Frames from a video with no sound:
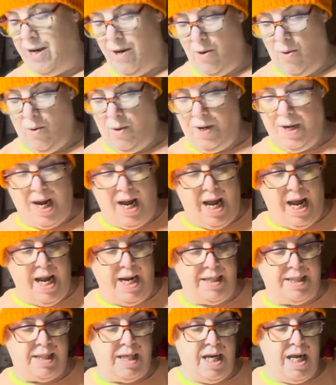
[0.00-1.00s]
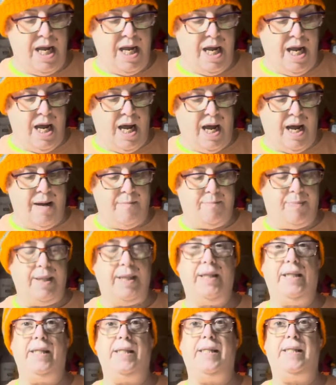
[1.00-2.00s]
or not, um,
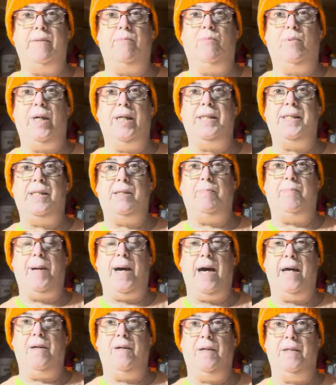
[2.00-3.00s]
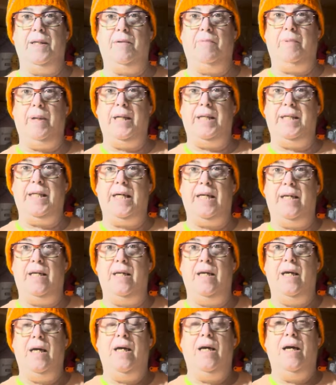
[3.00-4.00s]
but this was the pattern that we
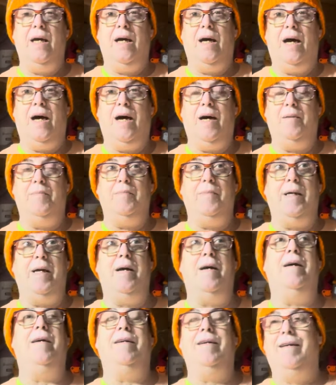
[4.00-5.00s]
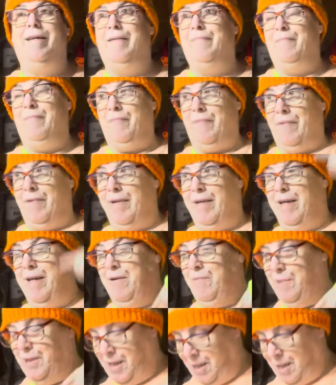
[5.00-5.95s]
did. Um, it was